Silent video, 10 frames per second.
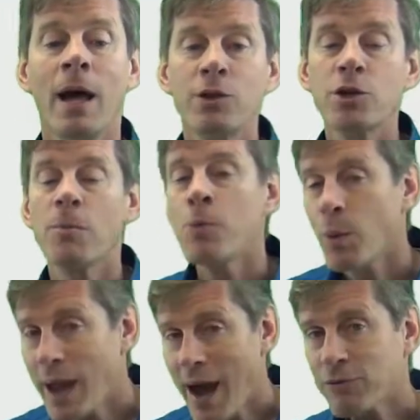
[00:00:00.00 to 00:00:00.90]
So
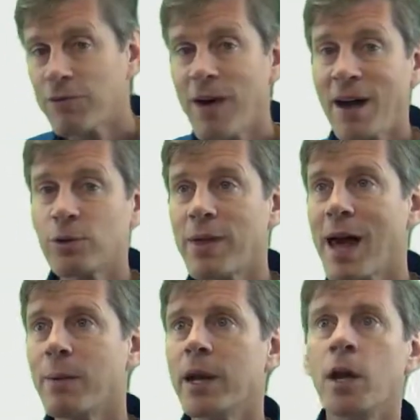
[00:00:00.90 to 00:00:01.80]
we have to factor
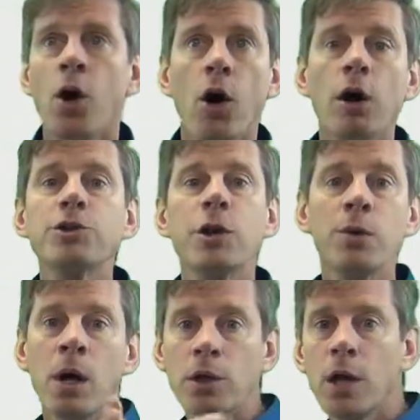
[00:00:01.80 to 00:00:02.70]
that one in. Also,
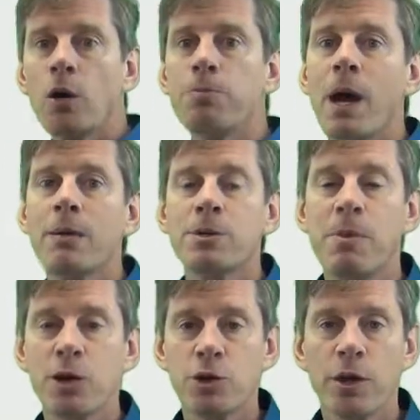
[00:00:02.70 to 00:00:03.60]
loan payments.
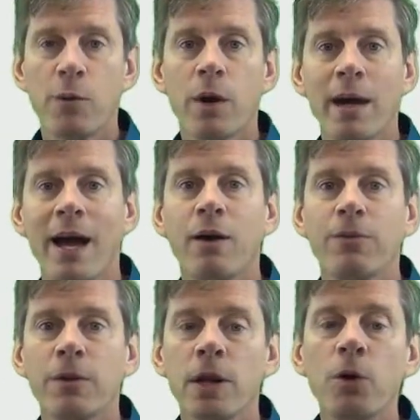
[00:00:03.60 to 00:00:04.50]
Make sure that we're accounting
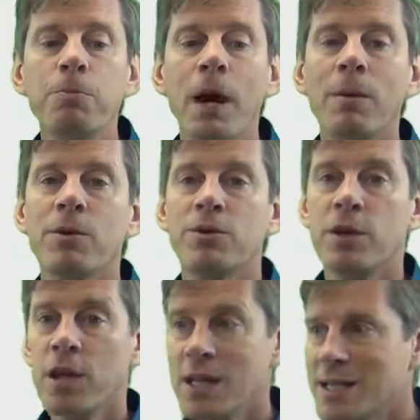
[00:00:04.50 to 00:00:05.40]
for loan payments.
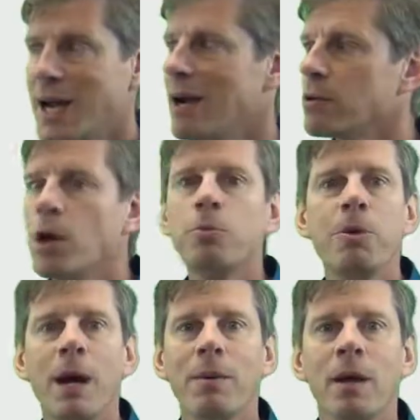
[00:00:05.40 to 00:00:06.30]
The entire loan
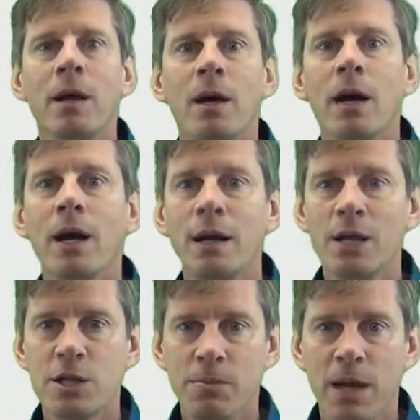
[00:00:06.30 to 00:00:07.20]
payment
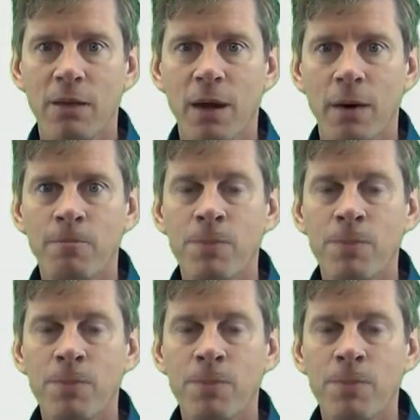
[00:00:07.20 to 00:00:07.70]
needs to be in there.